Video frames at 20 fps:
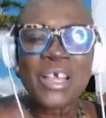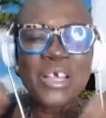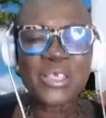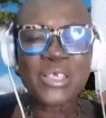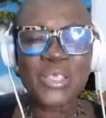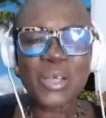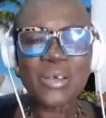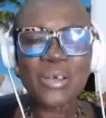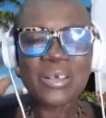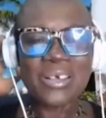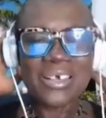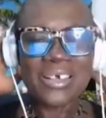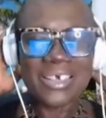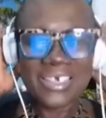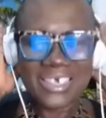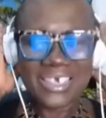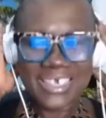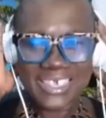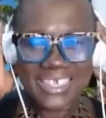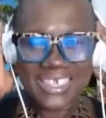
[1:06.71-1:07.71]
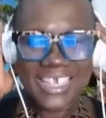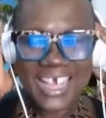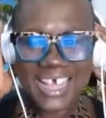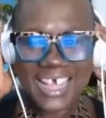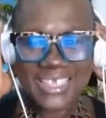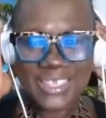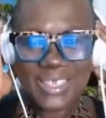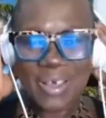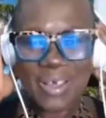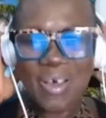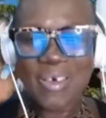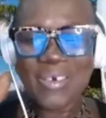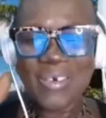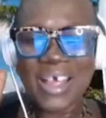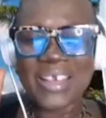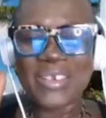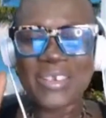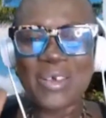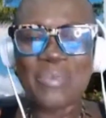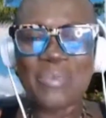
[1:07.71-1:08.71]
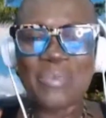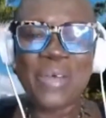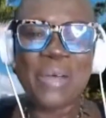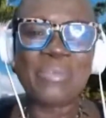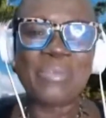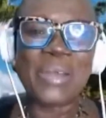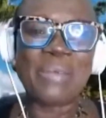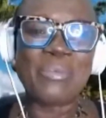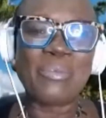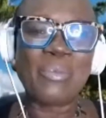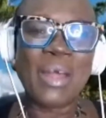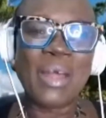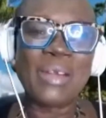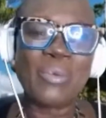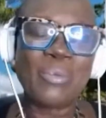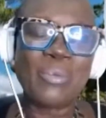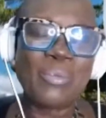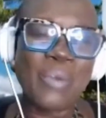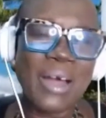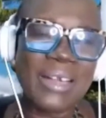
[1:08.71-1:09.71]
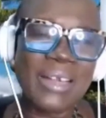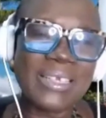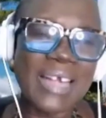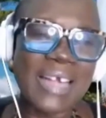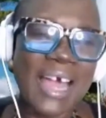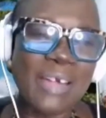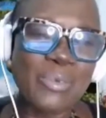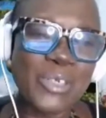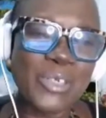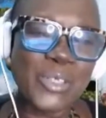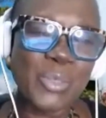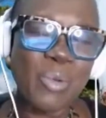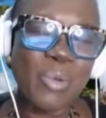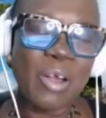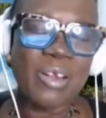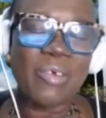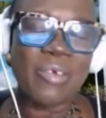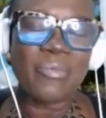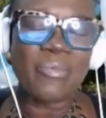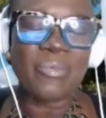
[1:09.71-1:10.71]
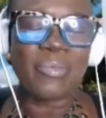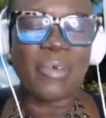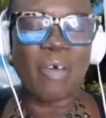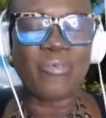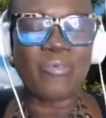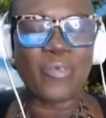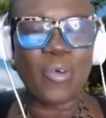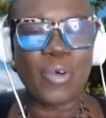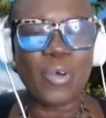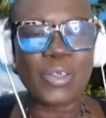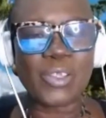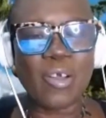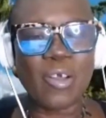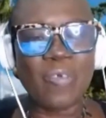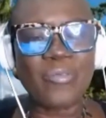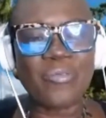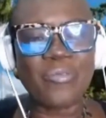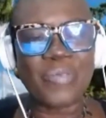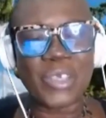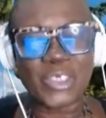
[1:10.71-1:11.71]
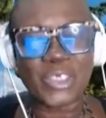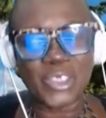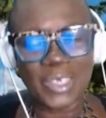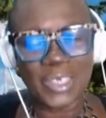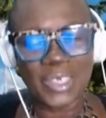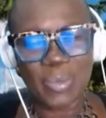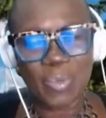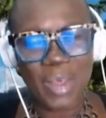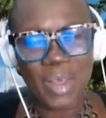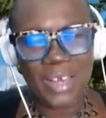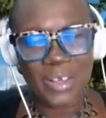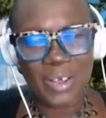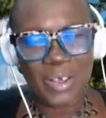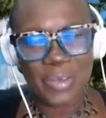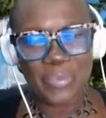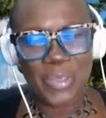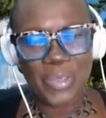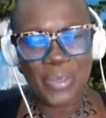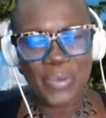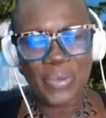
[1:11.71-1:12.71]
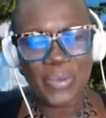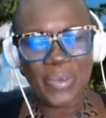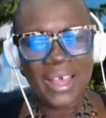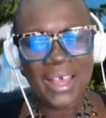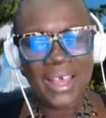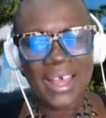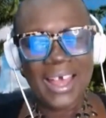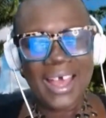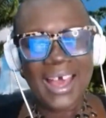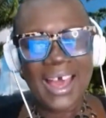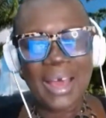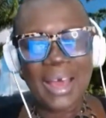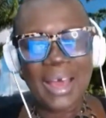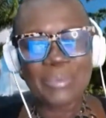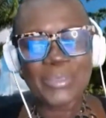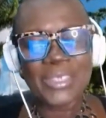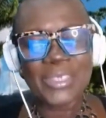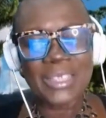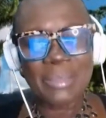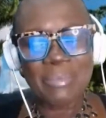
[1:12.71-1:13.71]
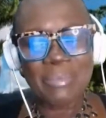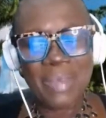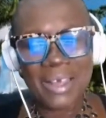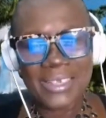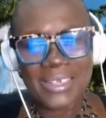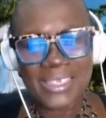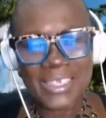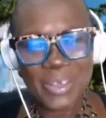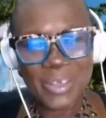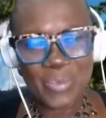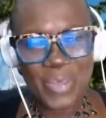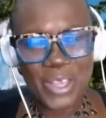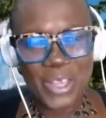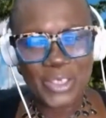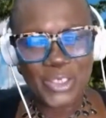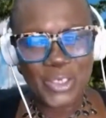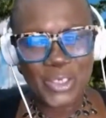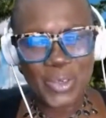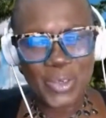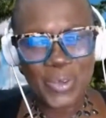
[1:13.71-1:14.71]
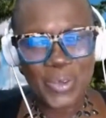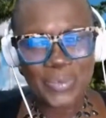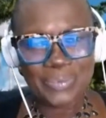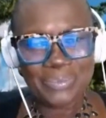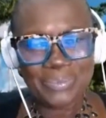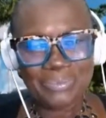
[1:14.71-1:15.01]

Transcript: So yes. All right. No problem. Well, what I just want to, of course, officially welcome you to the Marcia Week Show.